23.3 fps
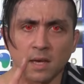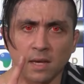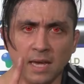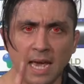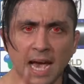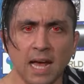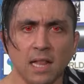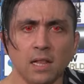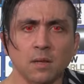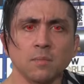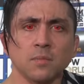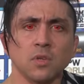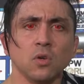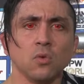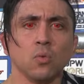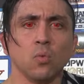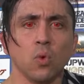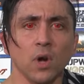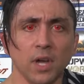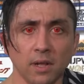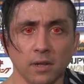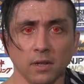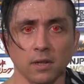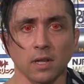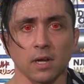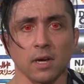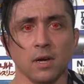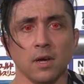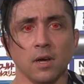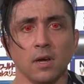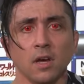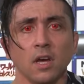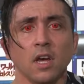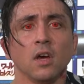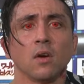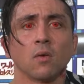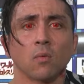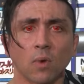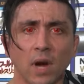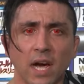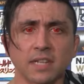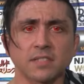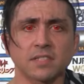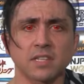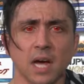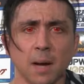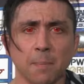Callum, you will
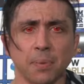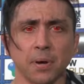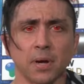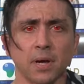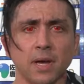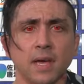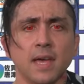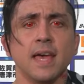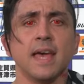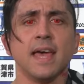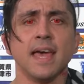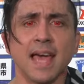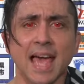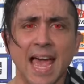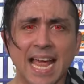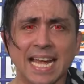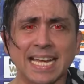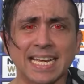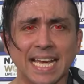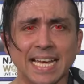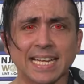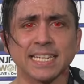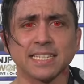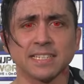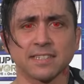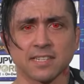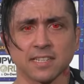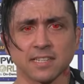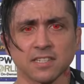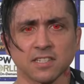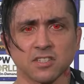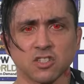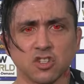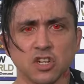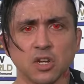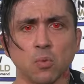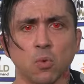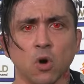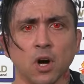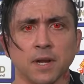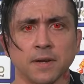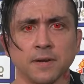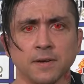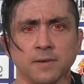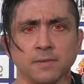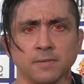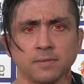rise up and get into this
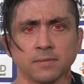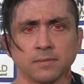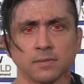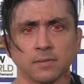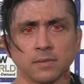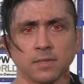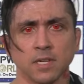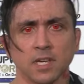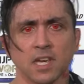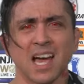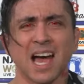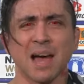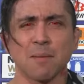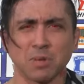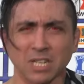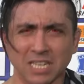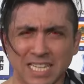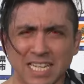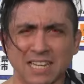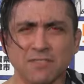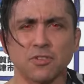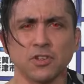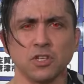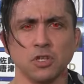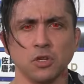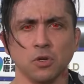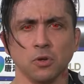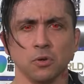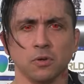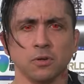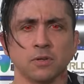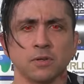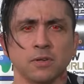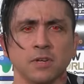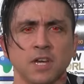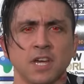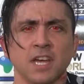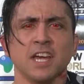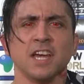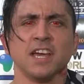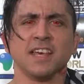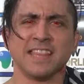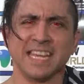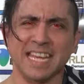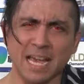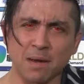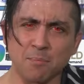G1. I believe in you.
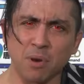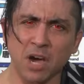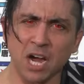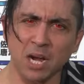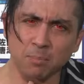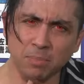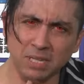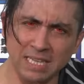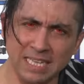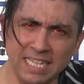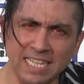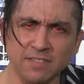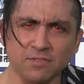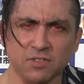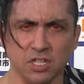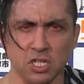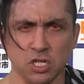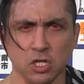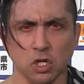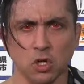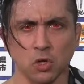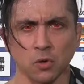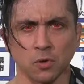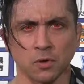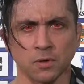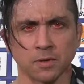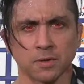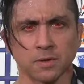The Empire believes in you.